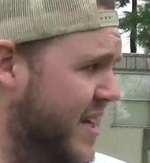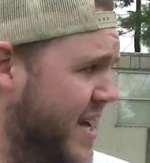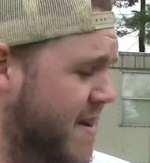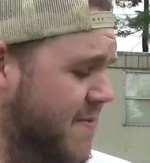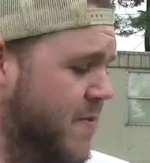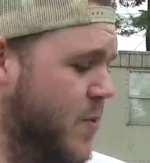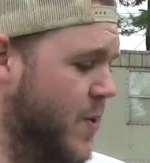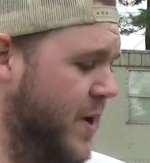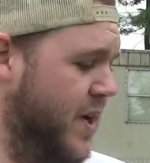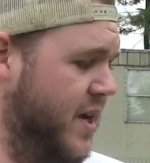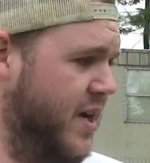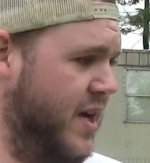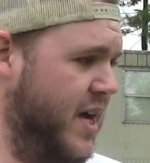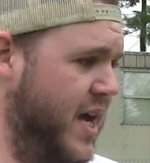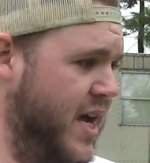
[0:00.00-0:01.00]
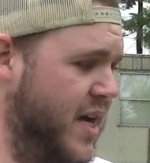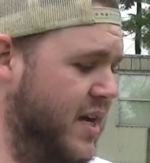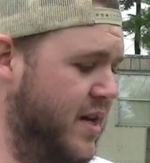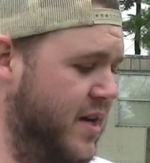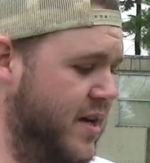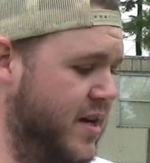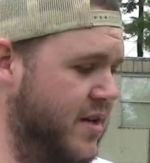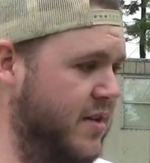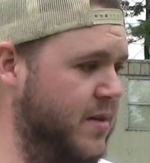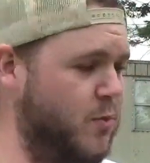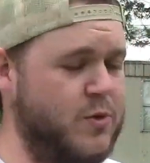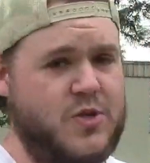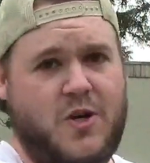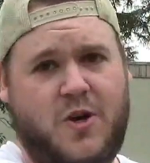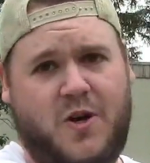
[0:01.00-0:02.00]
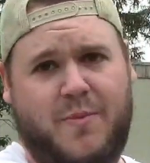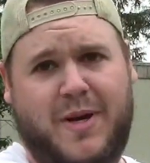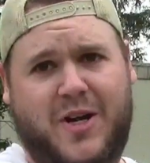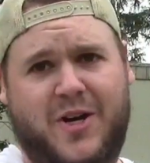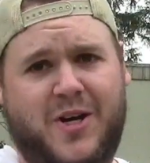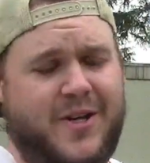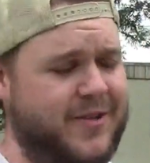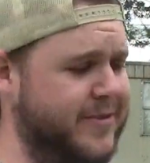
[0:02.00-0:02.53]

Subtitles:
at 40, and then we'll talk about her.